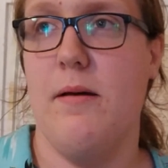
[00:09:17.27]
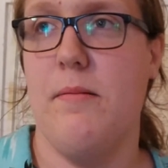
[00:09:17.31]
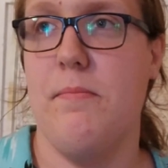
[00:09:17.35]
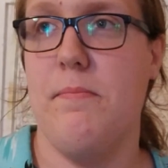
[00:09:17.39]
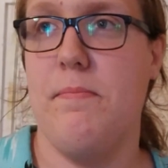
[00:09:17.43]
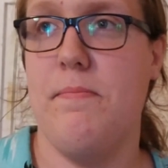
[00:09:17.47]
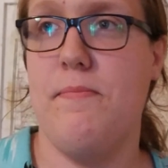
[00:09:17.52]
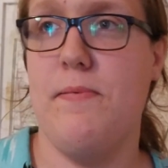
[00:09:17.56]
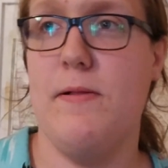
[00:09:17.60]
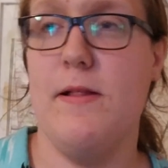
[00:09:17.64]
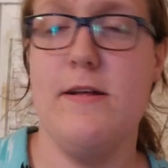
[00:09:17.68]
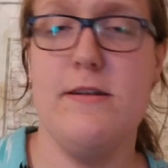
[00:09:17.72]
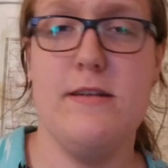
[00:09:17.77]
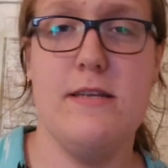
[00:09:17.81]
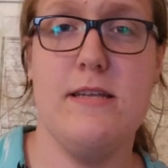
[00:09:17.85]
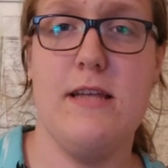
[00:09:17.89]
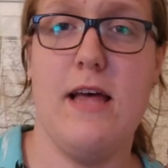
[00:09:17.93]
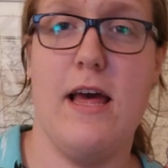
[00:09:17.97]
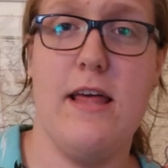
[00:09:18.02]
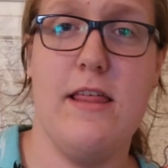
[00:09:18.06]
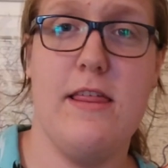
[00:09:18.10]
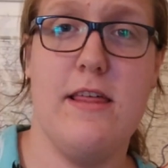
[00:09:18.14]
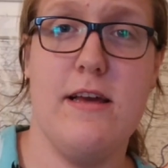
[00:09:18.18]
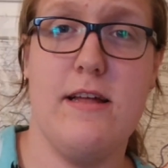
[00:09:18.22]
Plus,
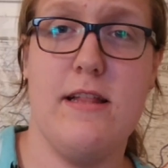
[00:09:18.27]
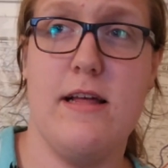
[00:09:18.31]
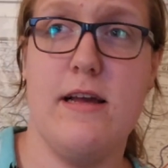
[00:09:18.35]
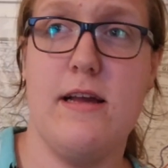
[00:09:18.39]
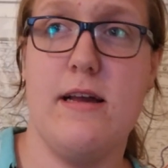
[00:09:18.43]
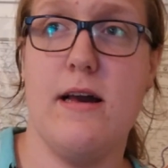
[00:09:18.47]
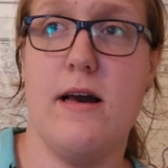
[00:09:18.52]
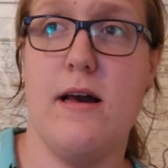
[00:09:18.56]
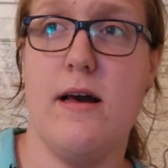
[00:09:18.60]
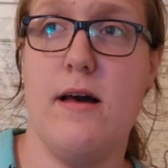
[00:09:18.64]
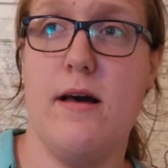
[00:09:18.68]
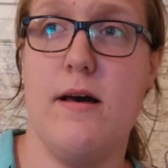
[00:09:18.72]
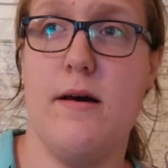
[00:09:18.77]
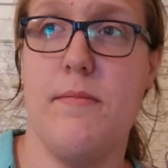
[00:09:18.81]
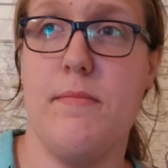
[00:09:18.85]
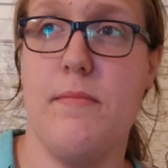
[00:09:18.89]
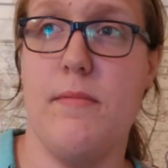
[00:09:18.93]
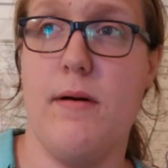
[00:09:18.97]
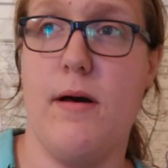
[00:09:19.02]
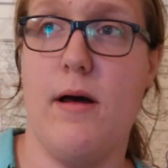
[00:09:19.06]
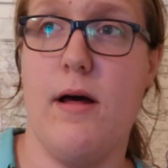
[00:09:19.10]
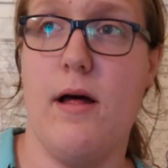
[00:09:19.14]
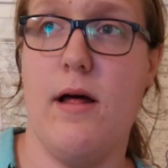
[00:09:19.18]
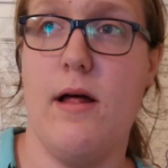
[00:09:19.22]
I think like
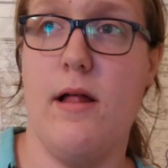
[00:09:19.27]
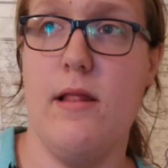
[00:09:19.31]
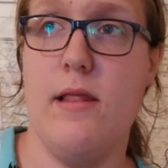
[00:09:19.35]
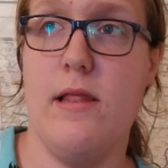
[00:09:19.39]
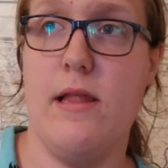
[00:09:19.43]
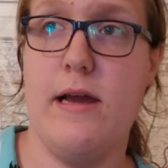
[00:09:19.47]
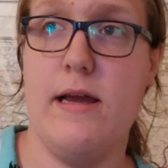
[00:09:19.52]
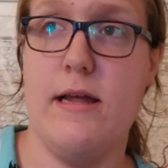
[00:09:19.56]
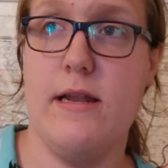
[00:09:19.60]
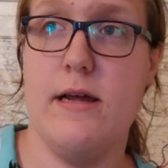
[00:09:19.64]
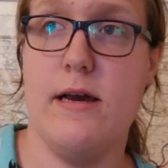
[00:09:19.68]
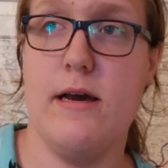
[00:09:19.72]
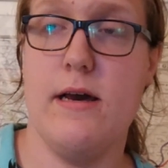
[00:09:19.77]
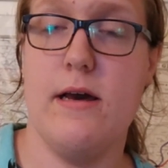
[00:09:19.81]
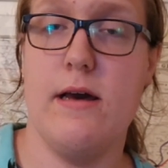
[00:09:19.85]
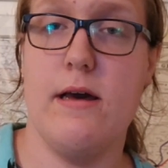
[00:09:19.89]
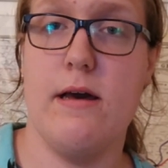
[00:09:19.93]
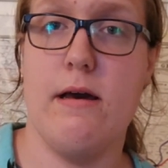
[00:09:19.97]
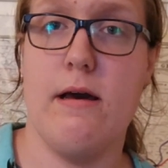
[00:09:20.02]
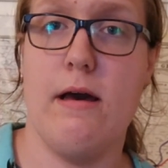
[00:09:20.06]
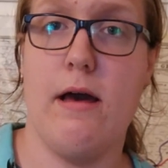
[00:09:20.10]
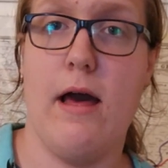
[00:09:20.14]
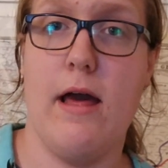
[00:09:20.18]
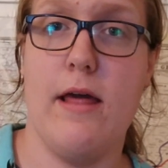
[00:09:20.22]

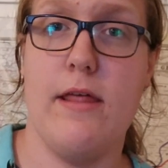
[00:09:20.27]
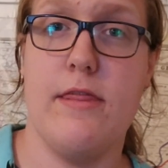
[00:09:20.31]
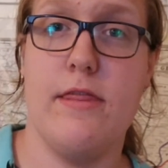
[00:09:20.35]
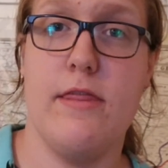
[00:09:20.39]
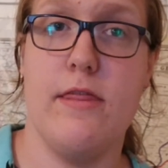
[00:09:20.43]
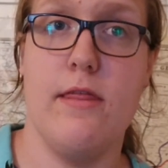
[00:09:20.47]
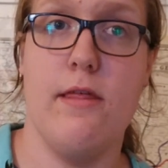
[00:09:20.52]
Elena,